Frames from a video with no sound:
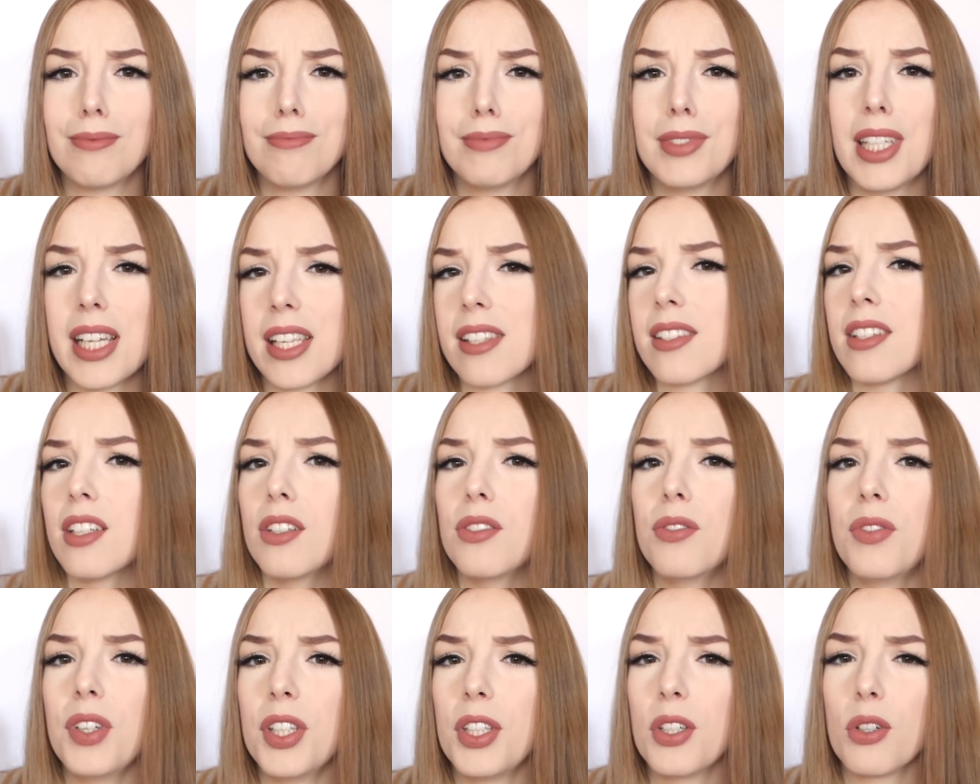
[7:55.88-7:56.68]

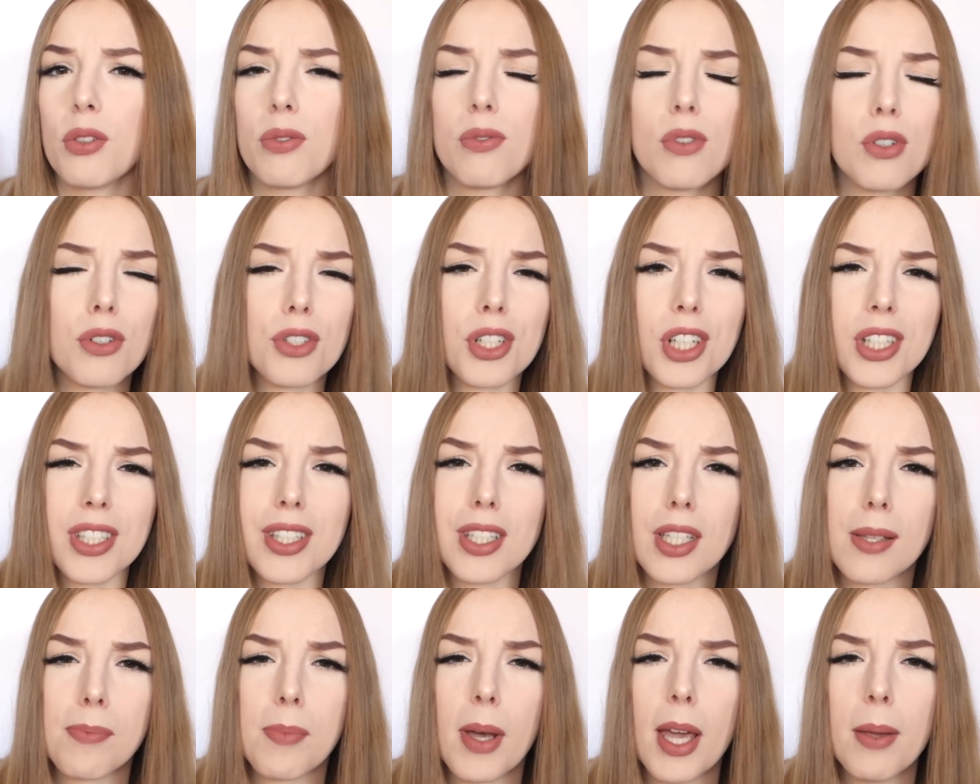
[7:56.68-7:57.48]
destined video for just
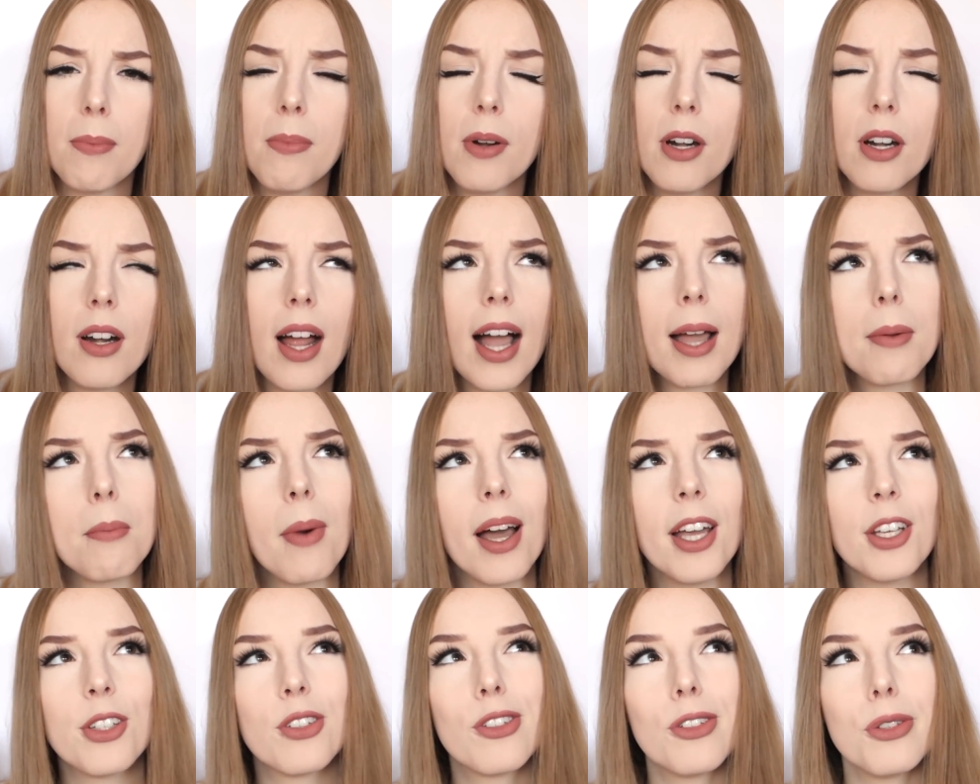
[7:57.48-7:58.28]
this paper. I
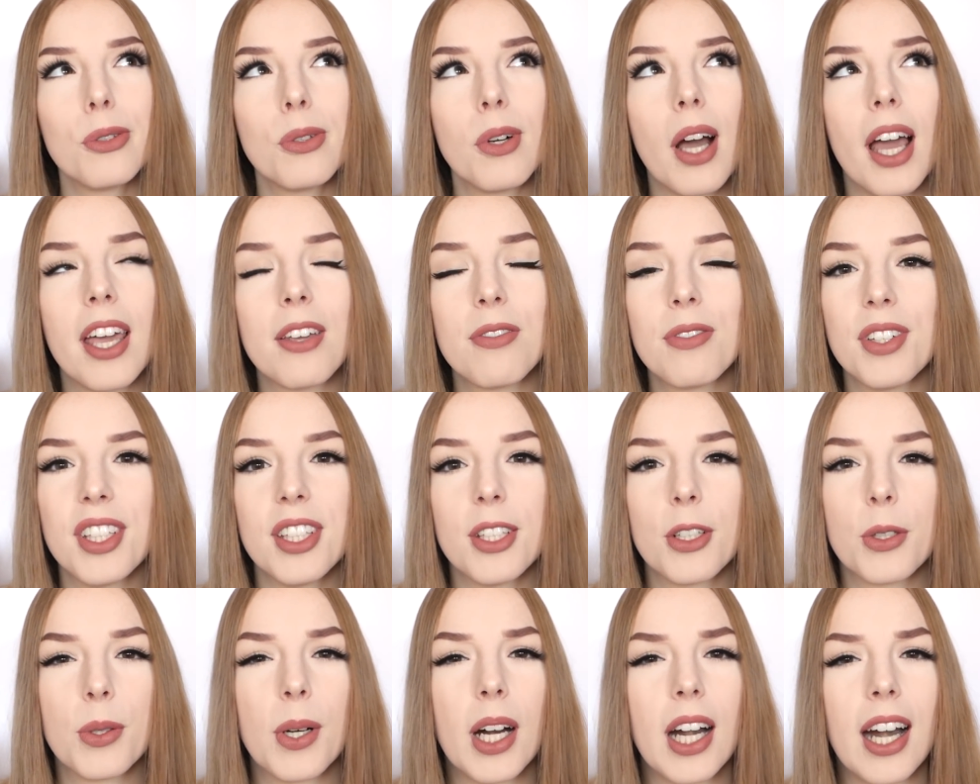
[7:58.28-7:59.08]
might do a
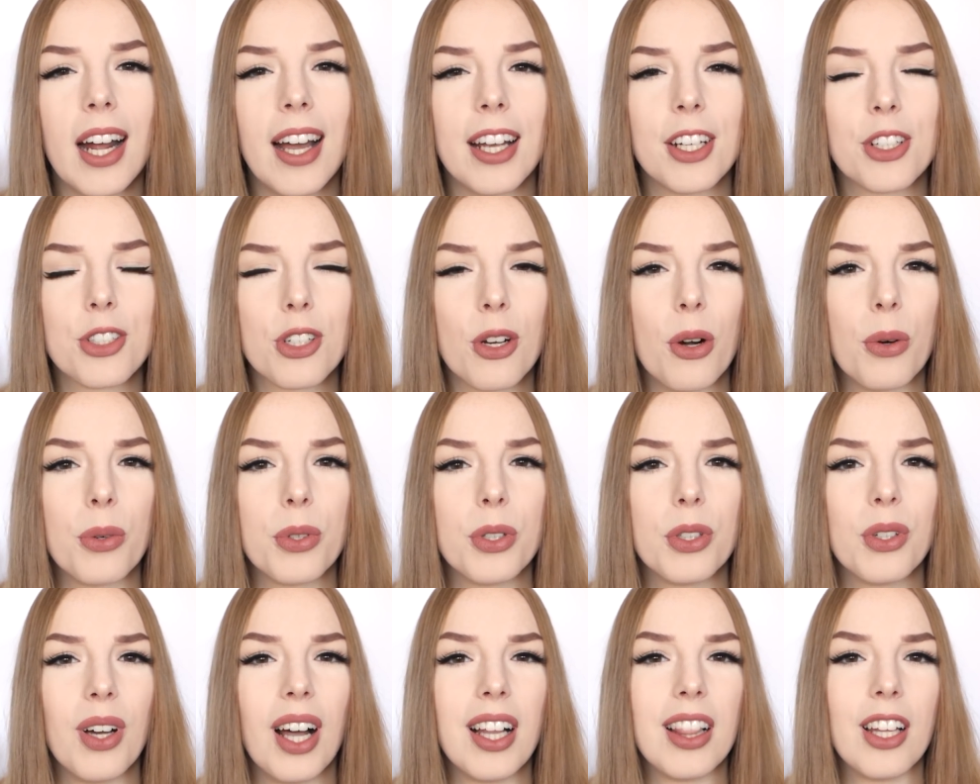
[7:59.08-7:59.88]
video where I show
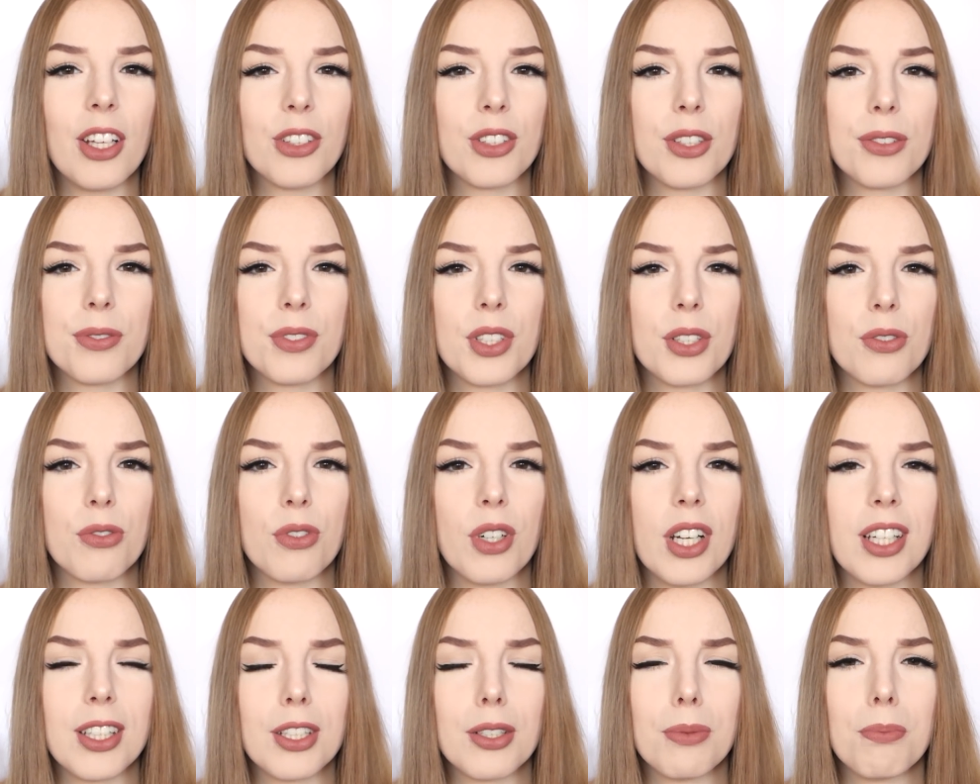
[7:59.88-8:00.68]
you a lot of
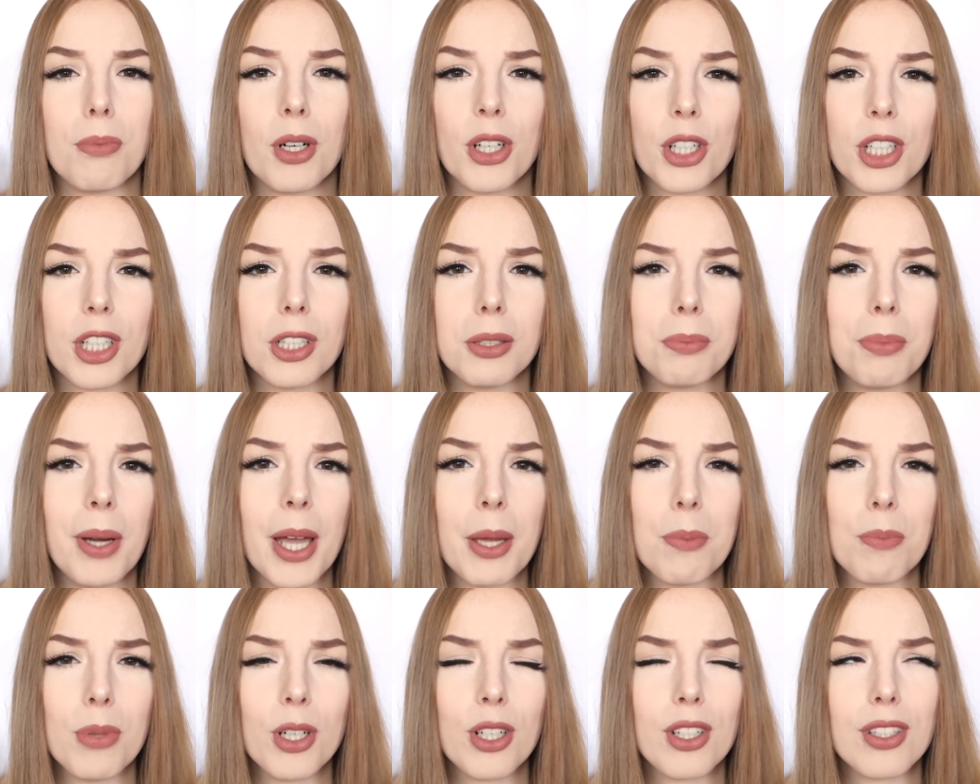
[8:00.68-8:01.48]
different marker
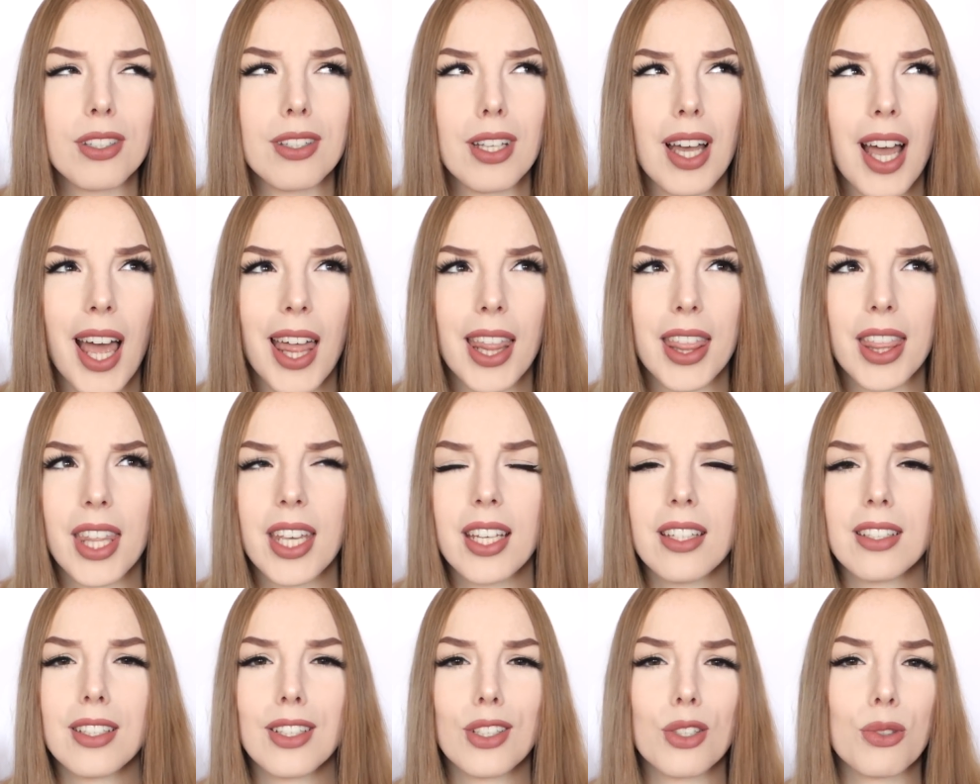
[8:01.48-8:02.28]
papers. I
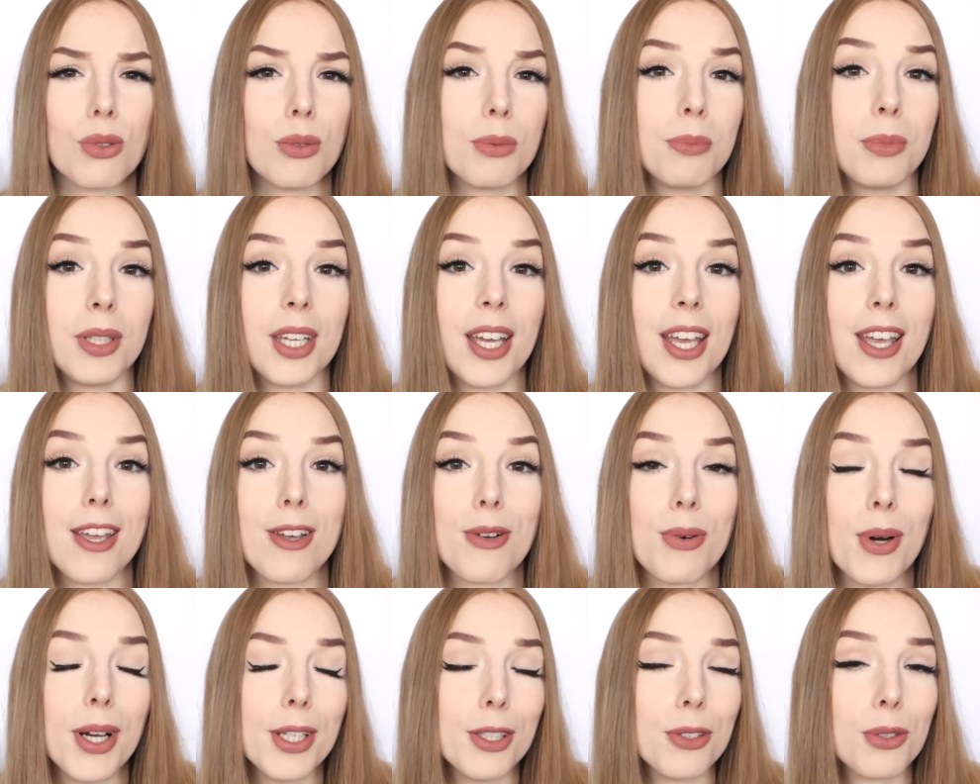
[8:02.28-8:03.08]
think this will be a
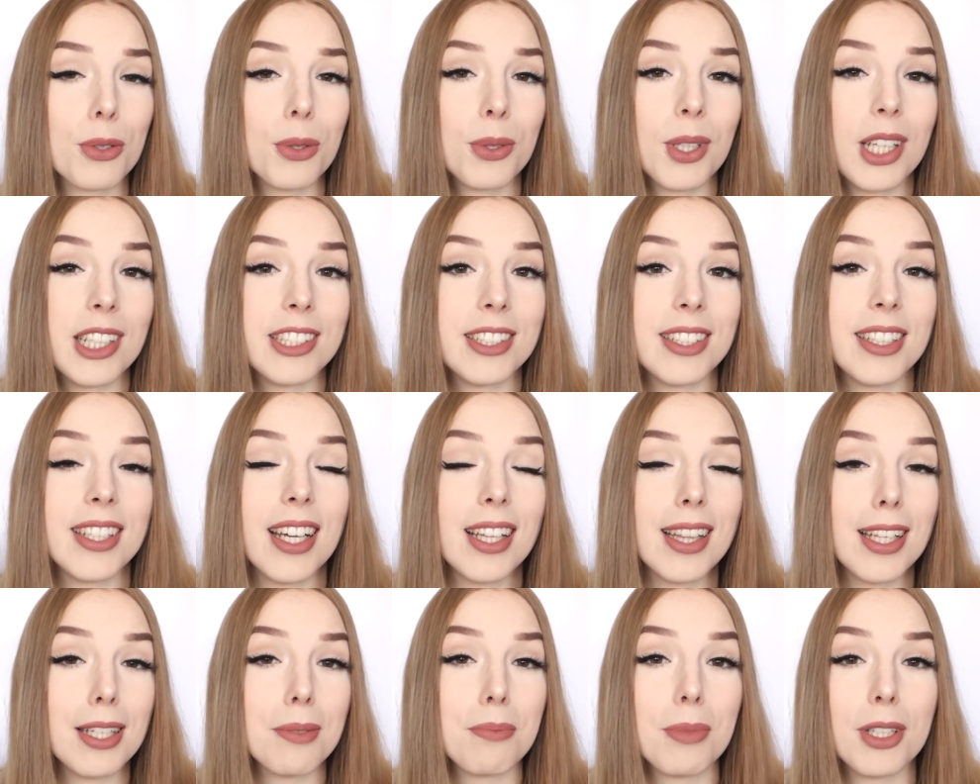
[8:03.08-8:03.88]
quite cool
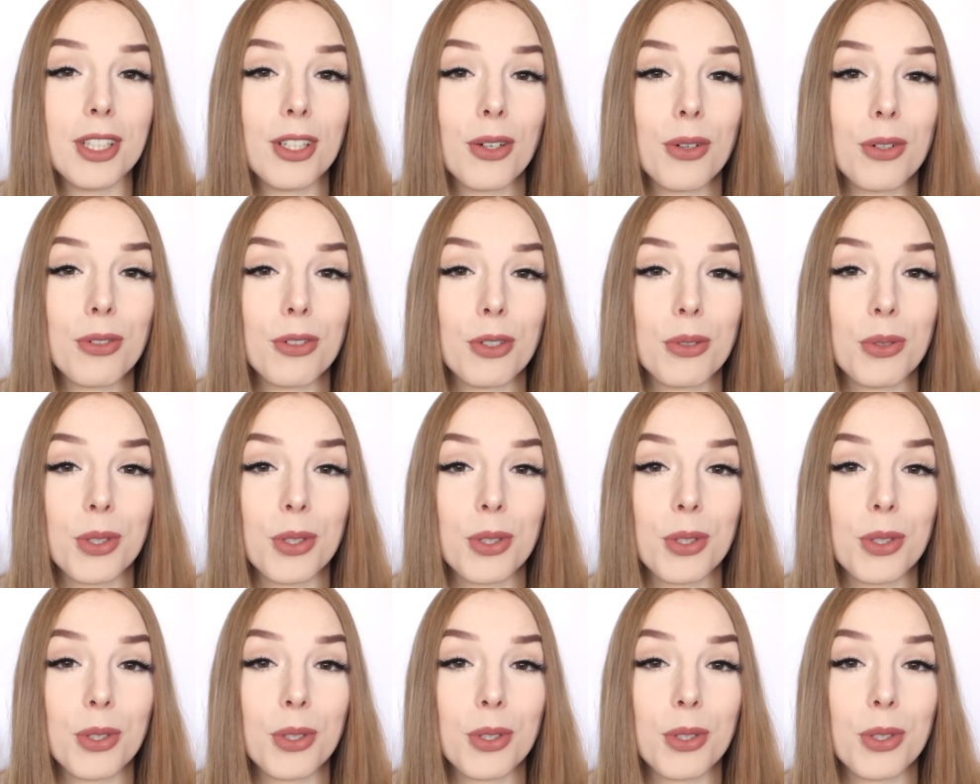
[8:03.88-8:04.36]
idea. Let me know if you